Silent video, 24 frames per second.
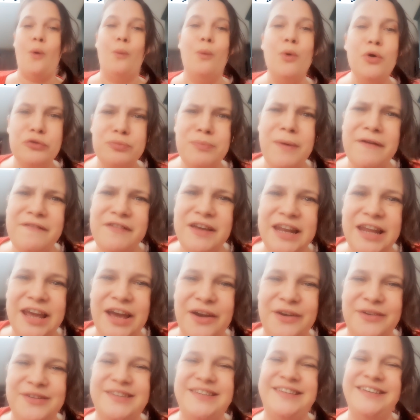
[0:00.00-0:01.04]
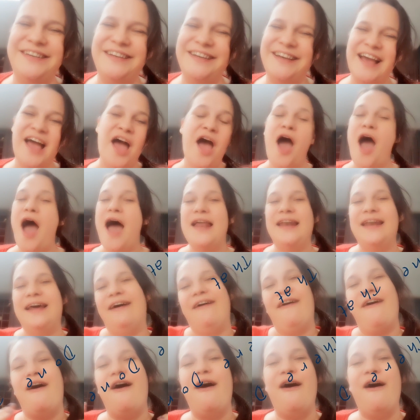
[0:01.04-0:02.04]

watch my videos. Now,